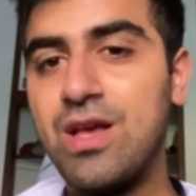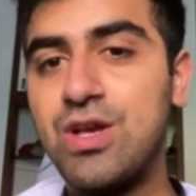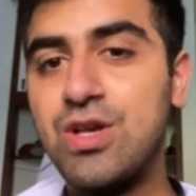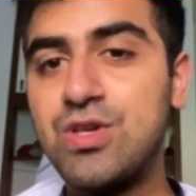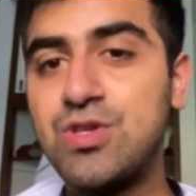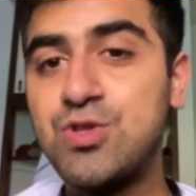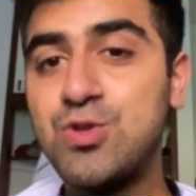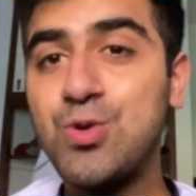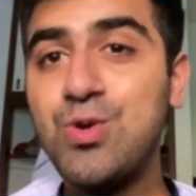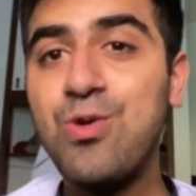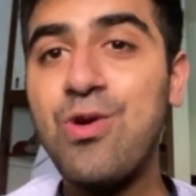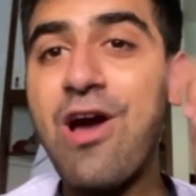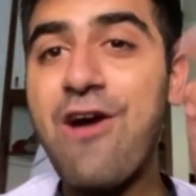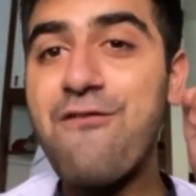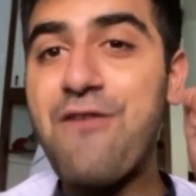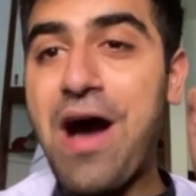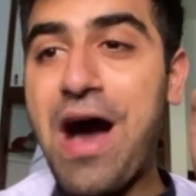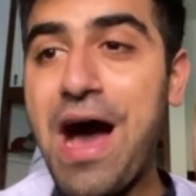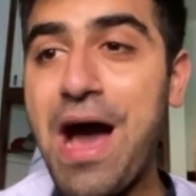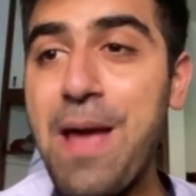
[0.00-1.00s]
So you
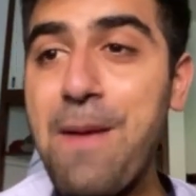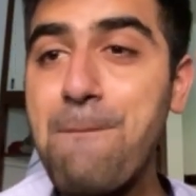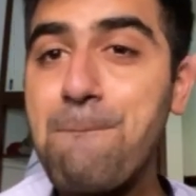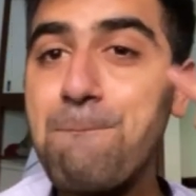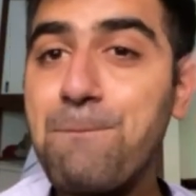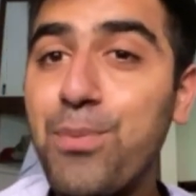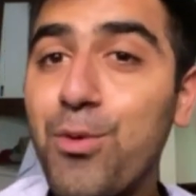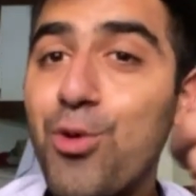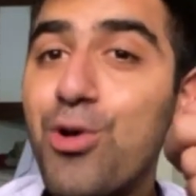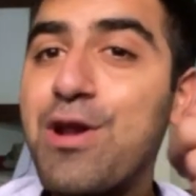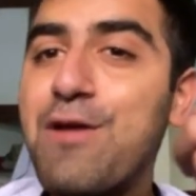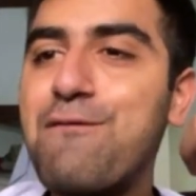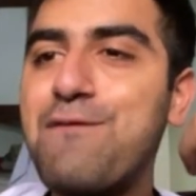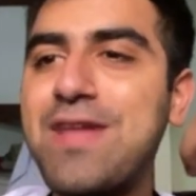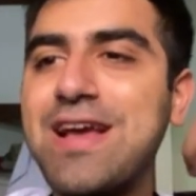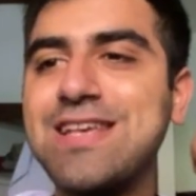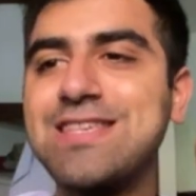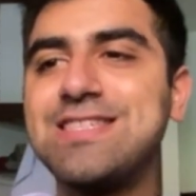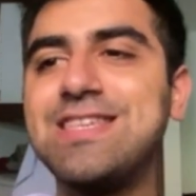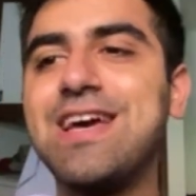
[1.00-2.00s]
have
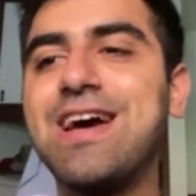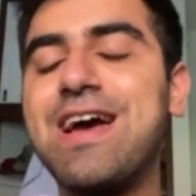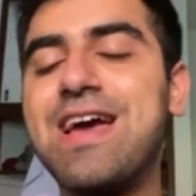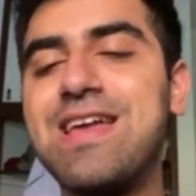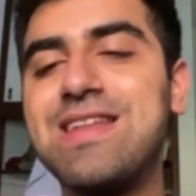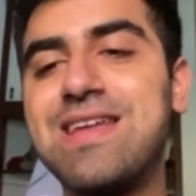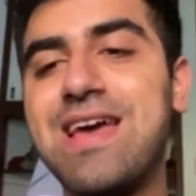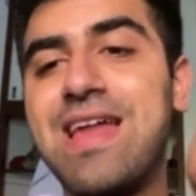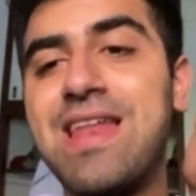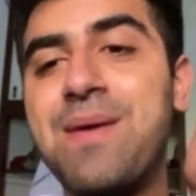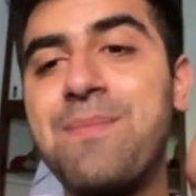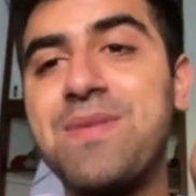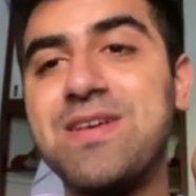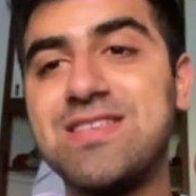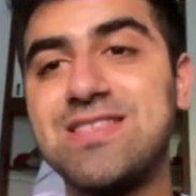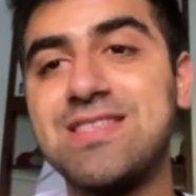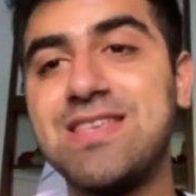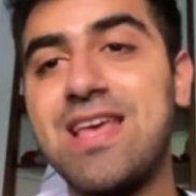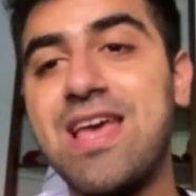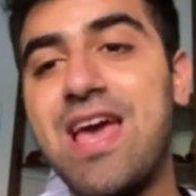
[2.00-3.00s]
hyporeflexia in
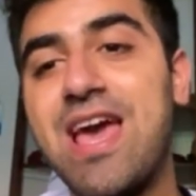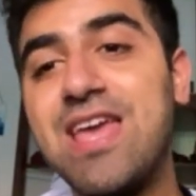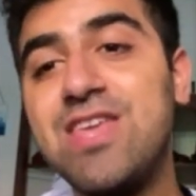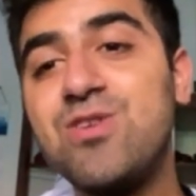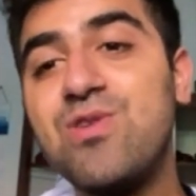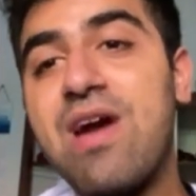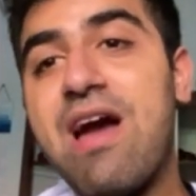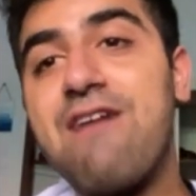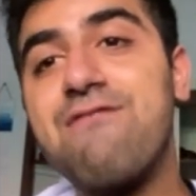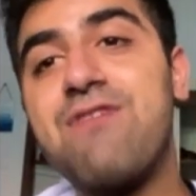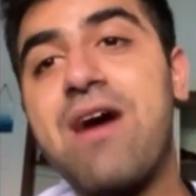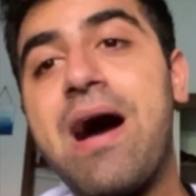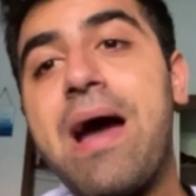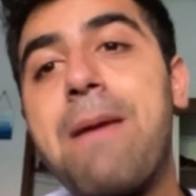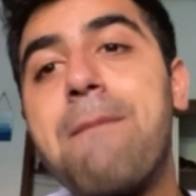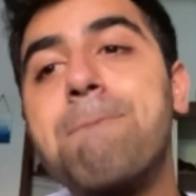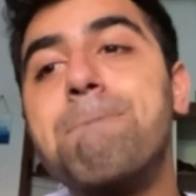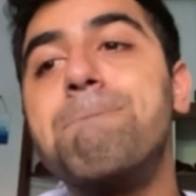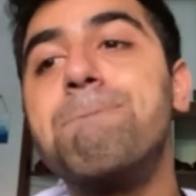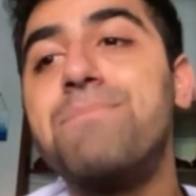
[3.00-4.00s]
NMS and you have
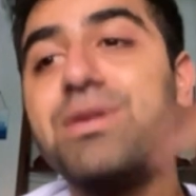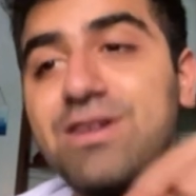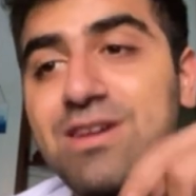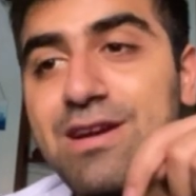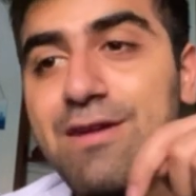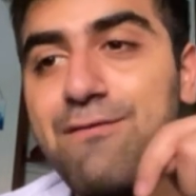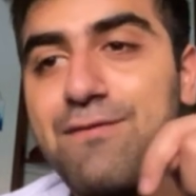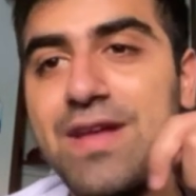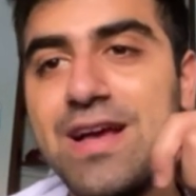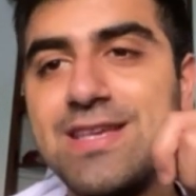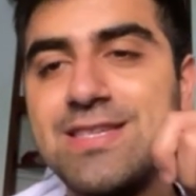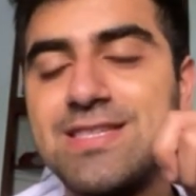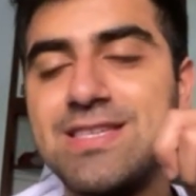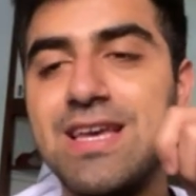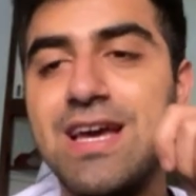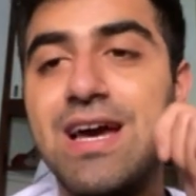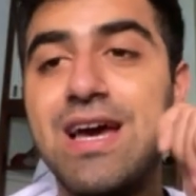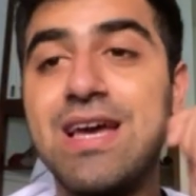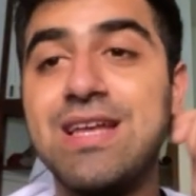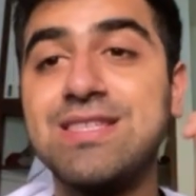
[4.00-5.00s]

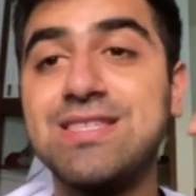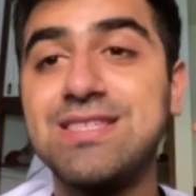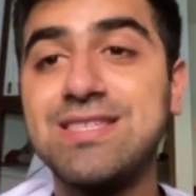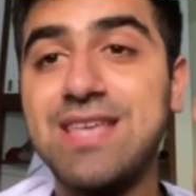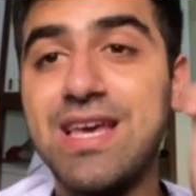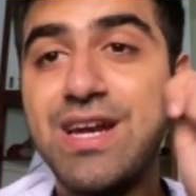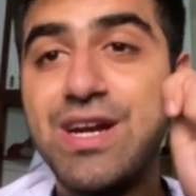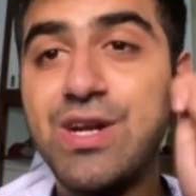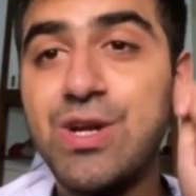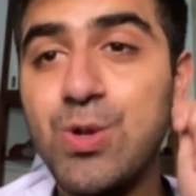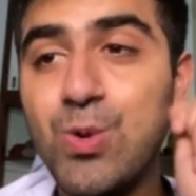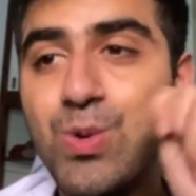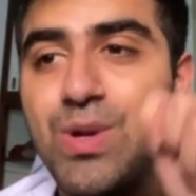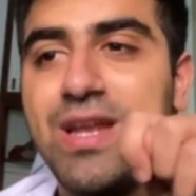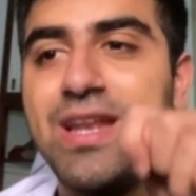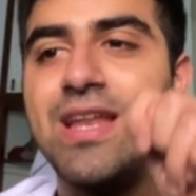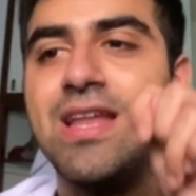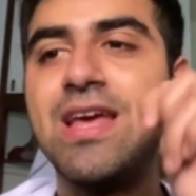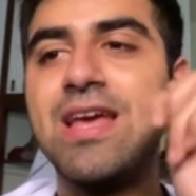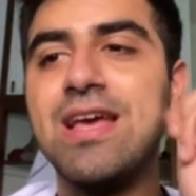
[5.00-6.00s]
hyperreflexia and
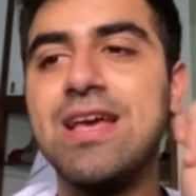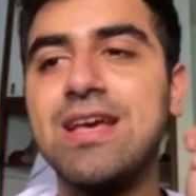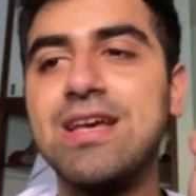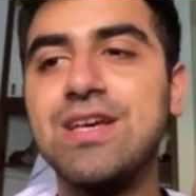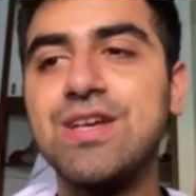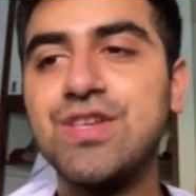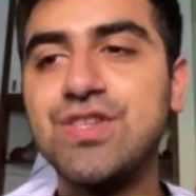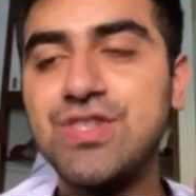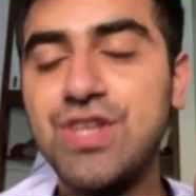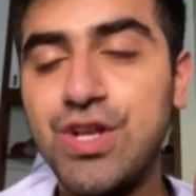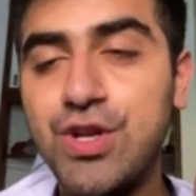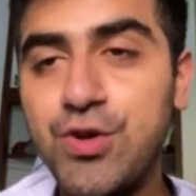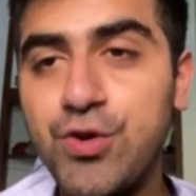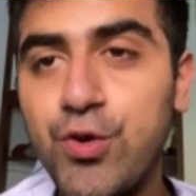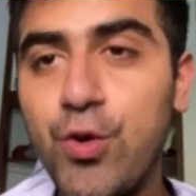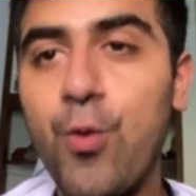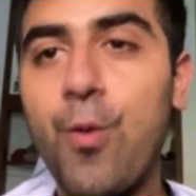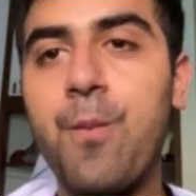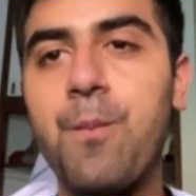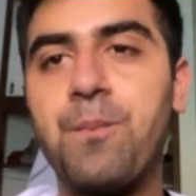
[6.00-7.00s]
serotonin
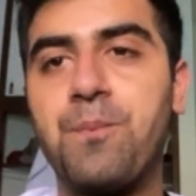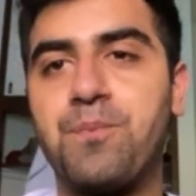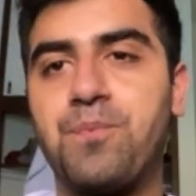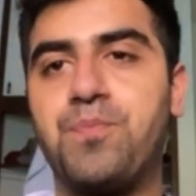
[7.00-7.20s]
syndrome.